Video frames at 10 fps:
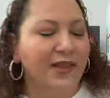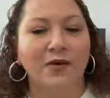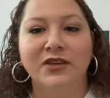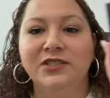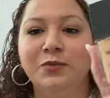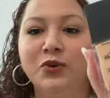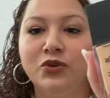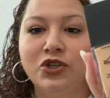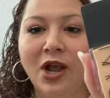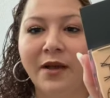That one is
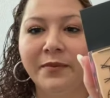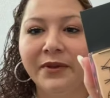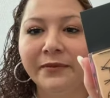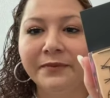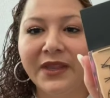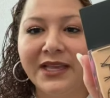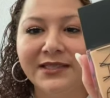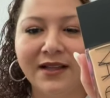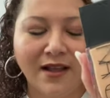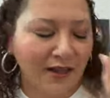Punjab is
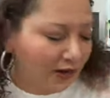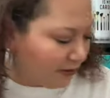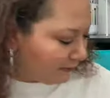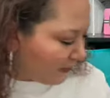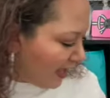the color.